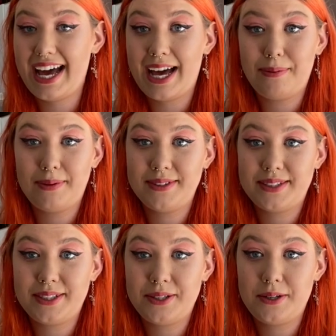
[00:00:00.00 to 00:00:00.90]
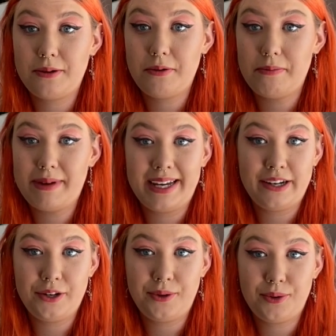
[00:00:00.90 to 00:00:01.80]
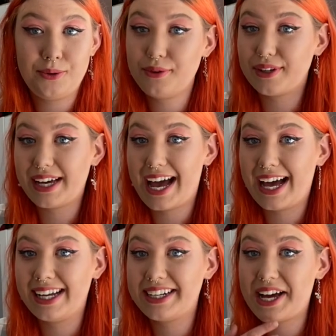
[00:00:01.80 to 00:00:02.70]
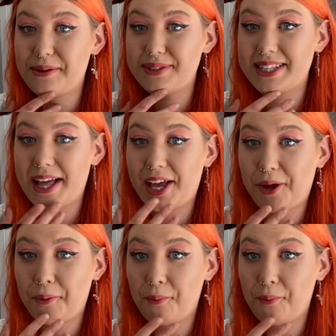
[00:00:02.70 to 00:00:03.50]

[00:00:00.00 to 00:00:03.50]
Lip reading: happened to be in New York and I was like,